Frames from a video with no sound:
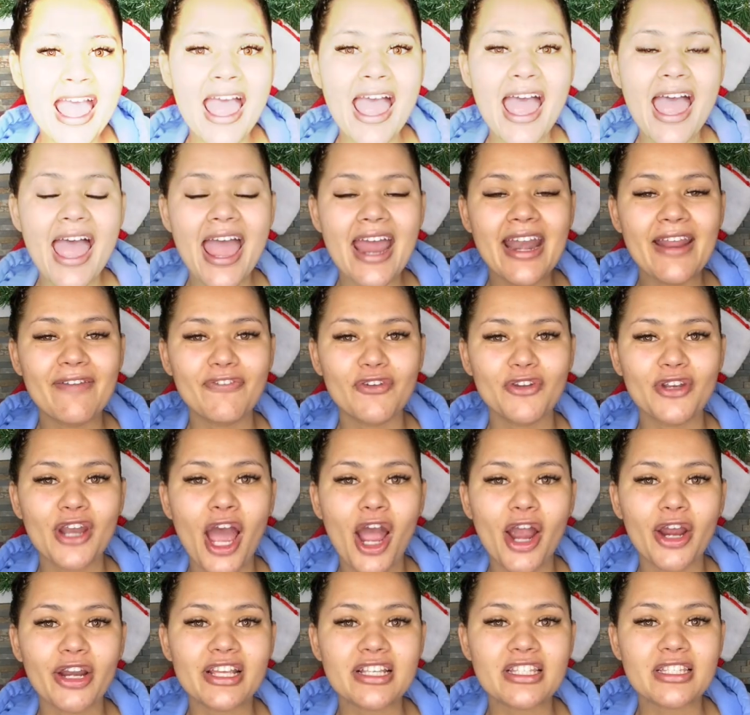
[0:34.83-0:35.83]
And if you're not
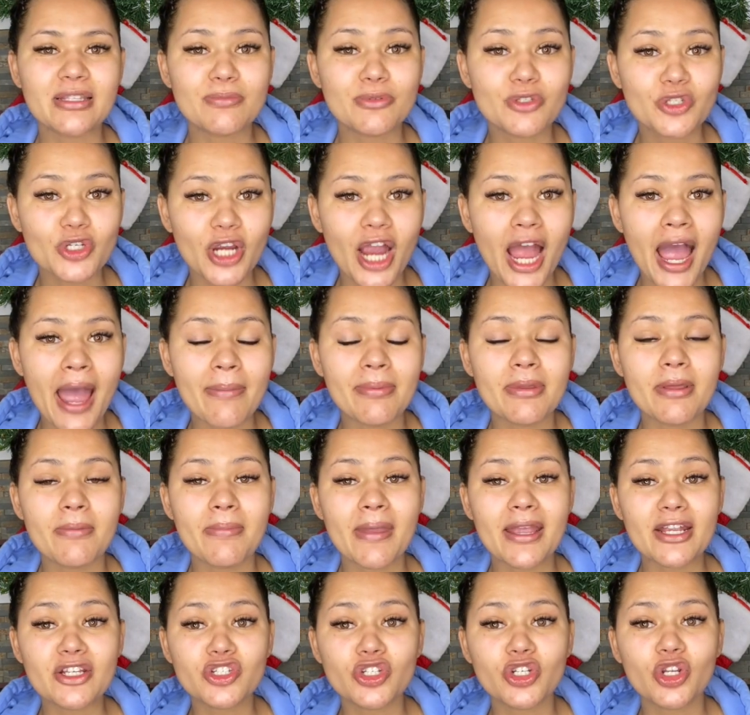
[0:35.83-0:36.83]
already subscribed,
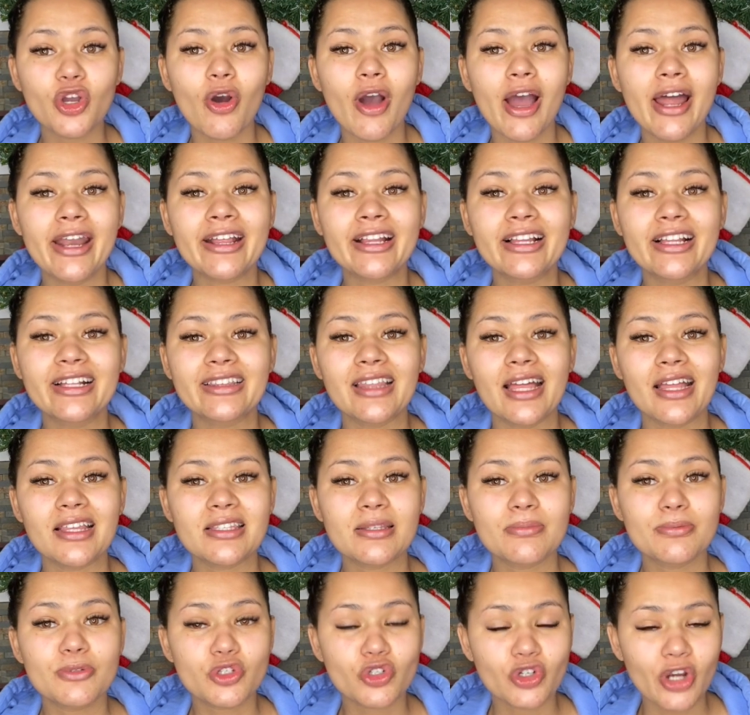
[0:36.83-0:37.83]
make sure to go ahead and click that
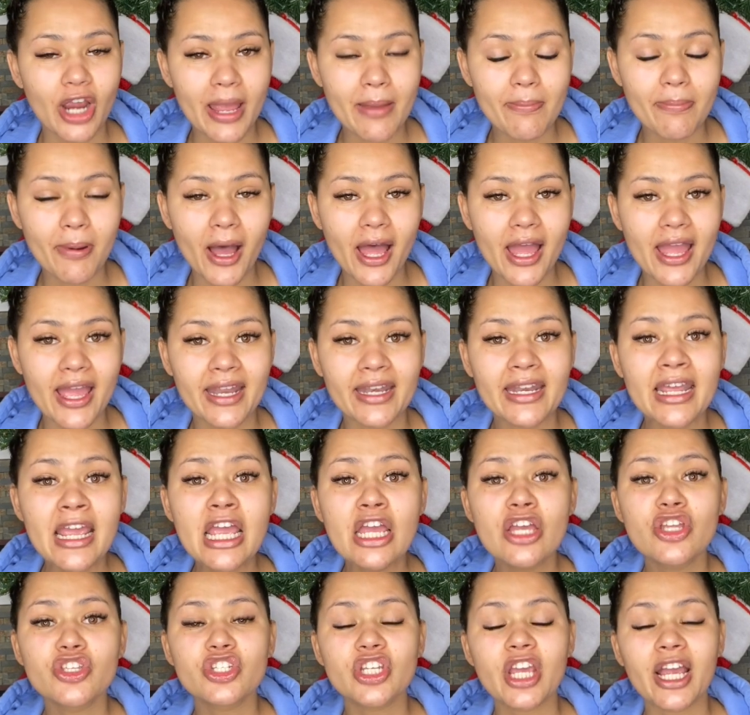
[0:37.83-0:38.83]
subscribe button.
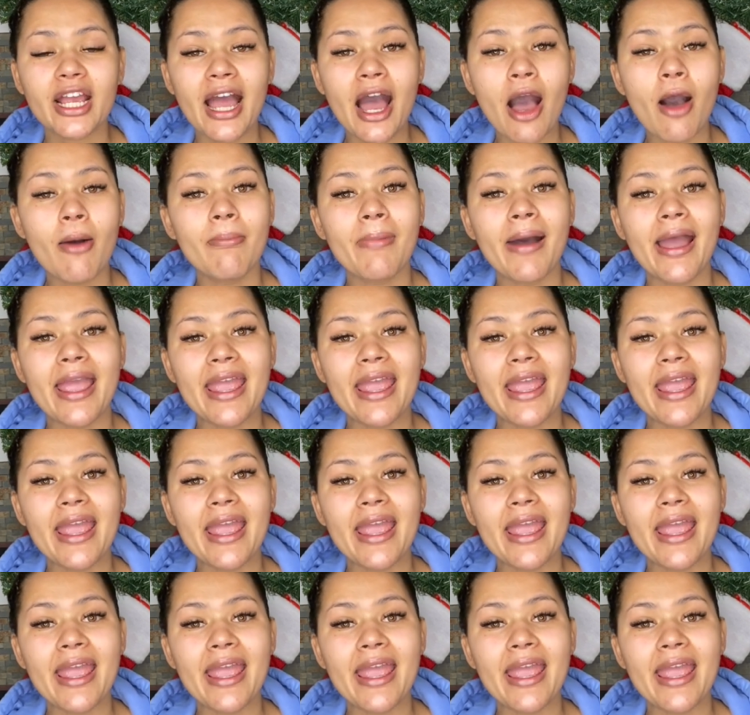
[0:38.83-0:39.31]
Check out my